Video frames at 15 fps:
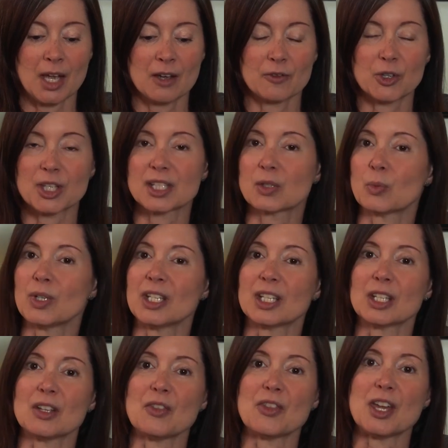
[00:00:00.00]
for this week,
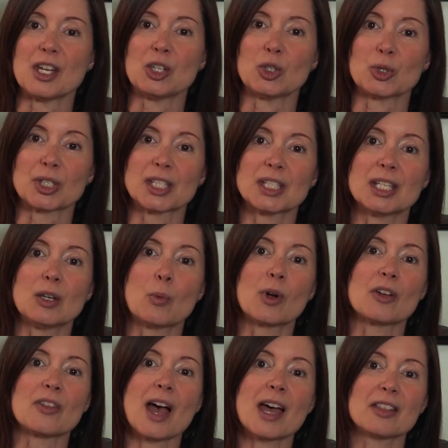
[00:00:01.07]
then you'll see
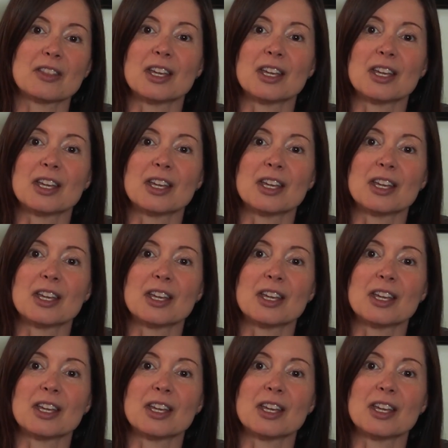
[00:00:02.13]
where that